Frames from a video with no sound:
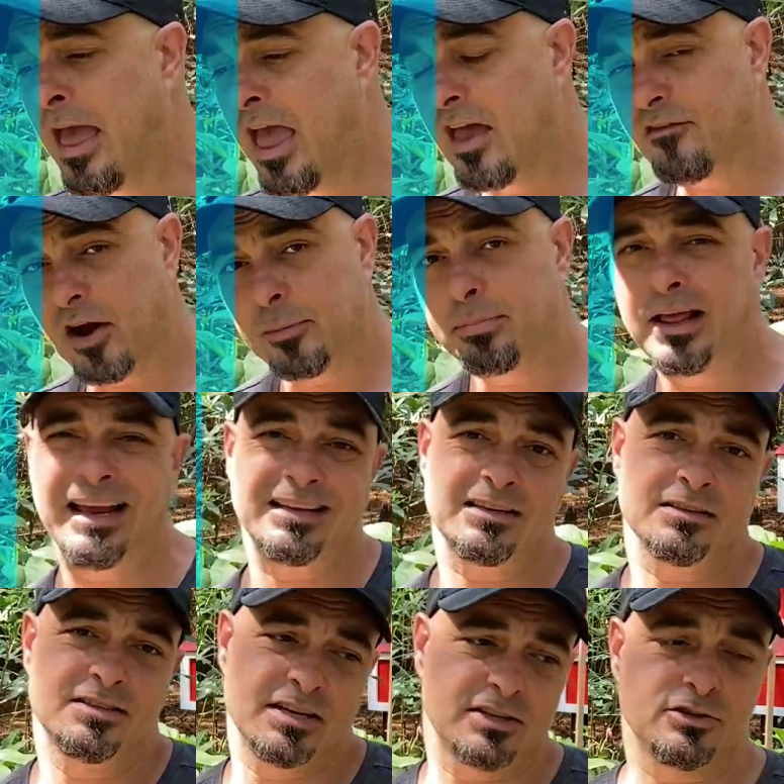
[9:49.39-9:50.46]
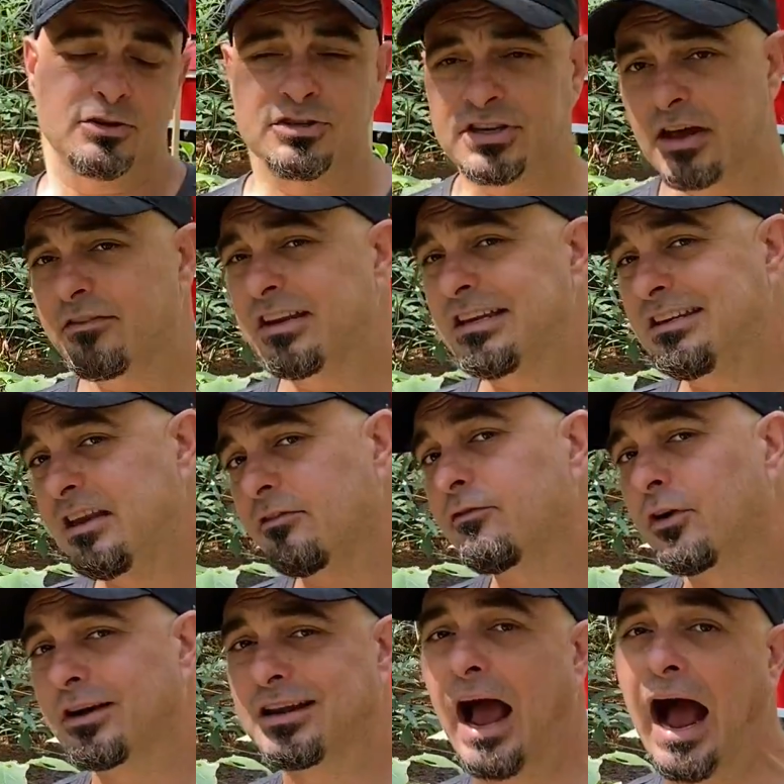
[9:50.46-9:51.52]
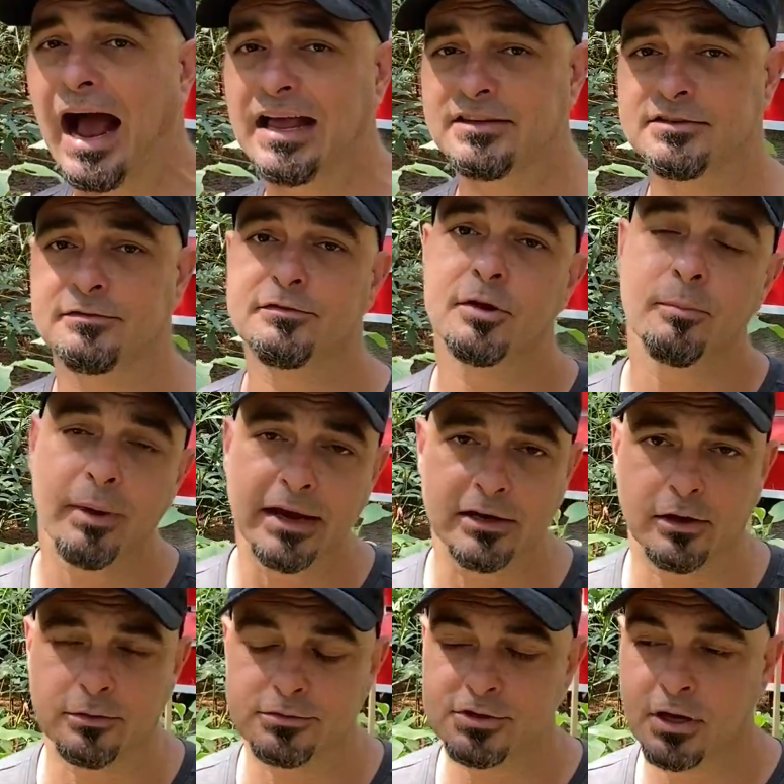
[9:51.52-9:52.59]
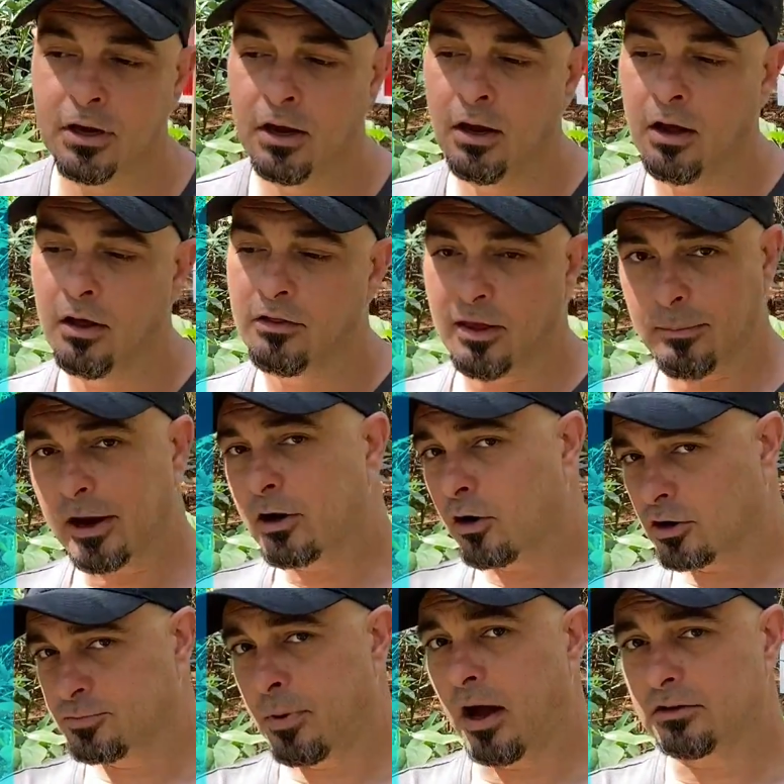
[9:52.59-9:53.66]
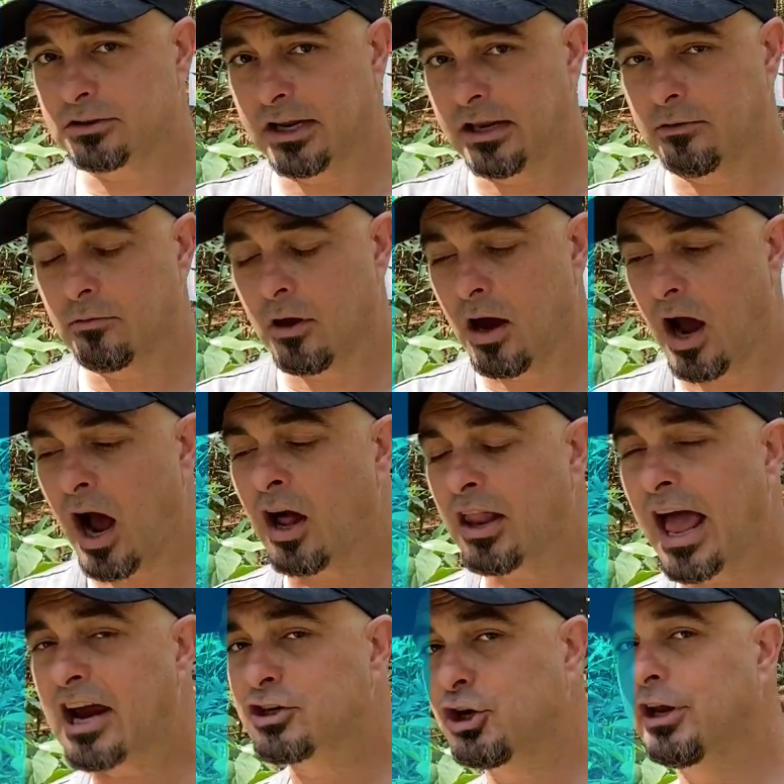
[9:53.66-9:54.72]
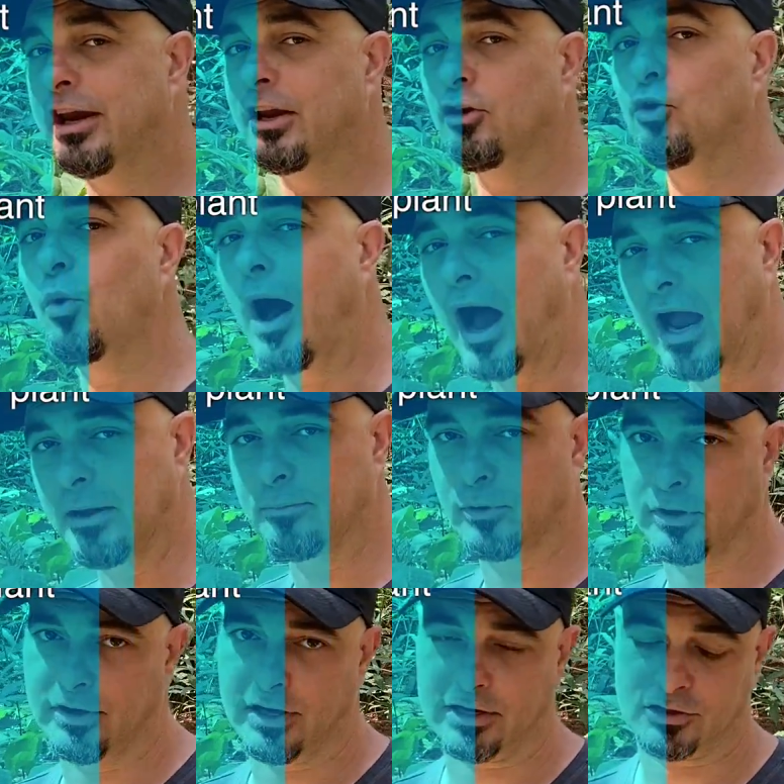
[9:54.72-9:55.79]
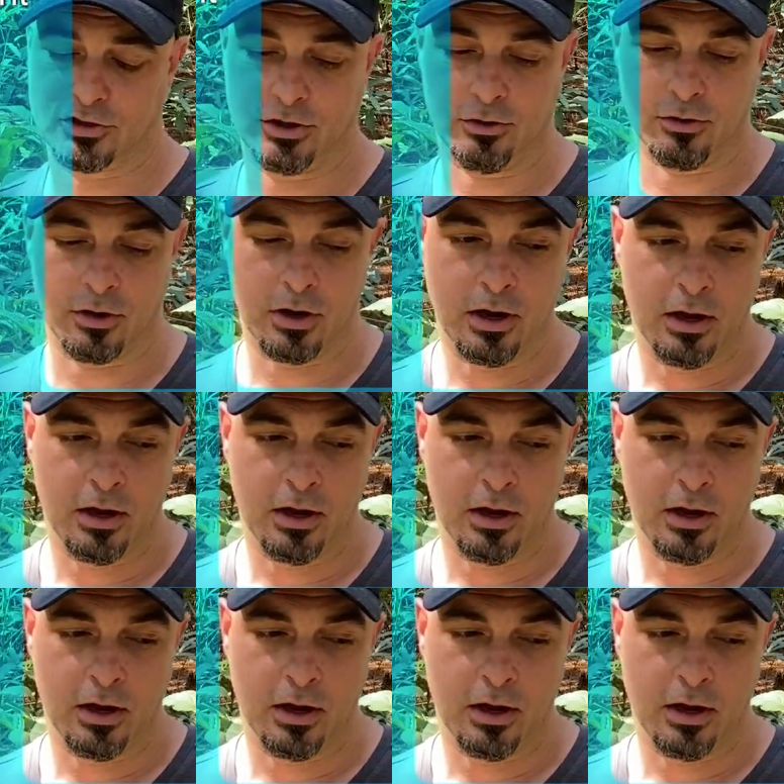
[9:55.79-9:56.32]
If I plant 6 or 7 different kinds of tomatoes, they may cross-pollinate. I'll actually get a new hybrid next year.